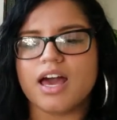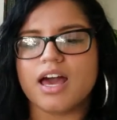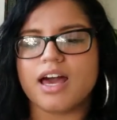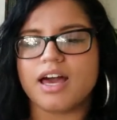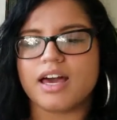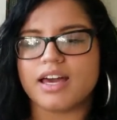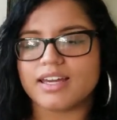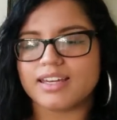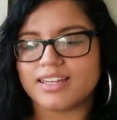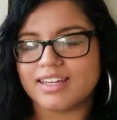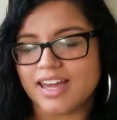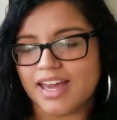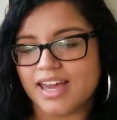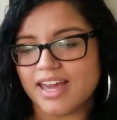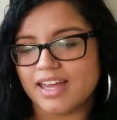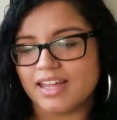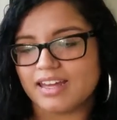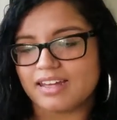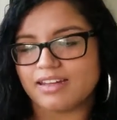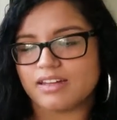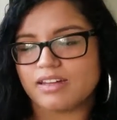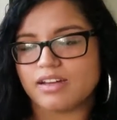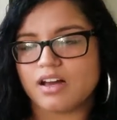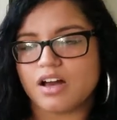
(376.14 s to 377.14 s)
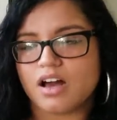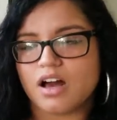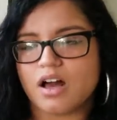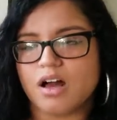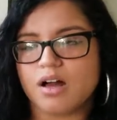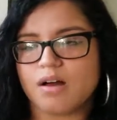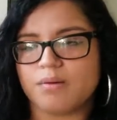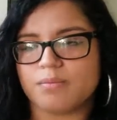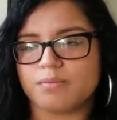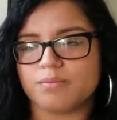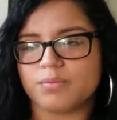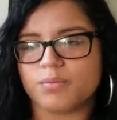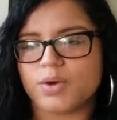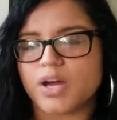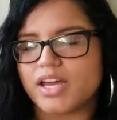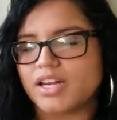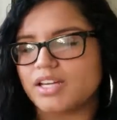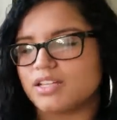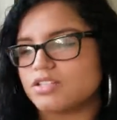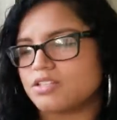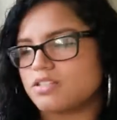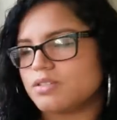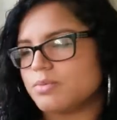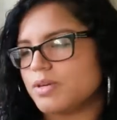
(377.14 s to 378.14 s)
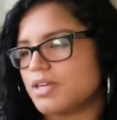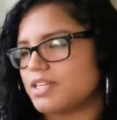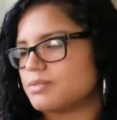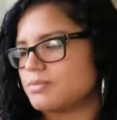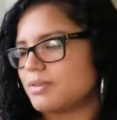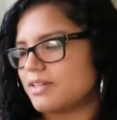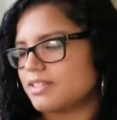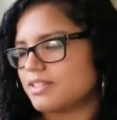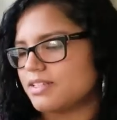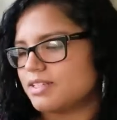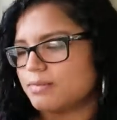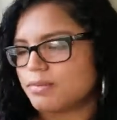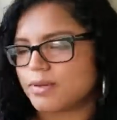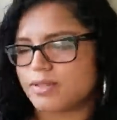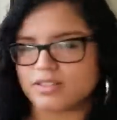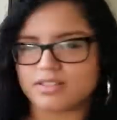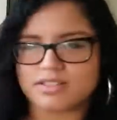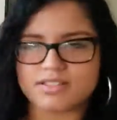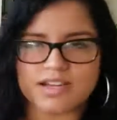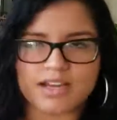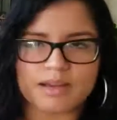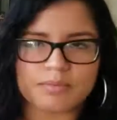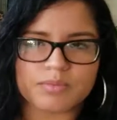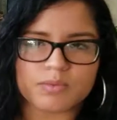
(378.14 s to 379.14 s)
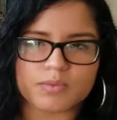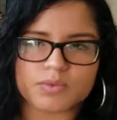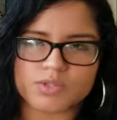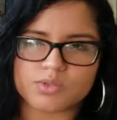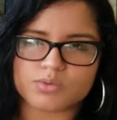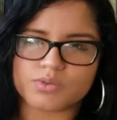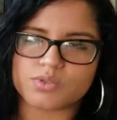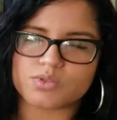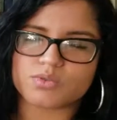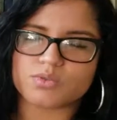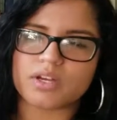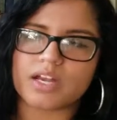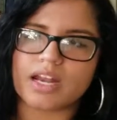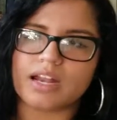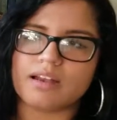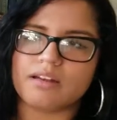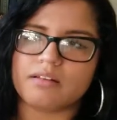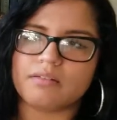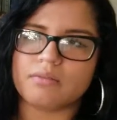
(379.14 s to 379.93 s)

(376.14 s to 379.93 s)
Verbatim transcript: again, um, and it's to be expected about the time in which it was written,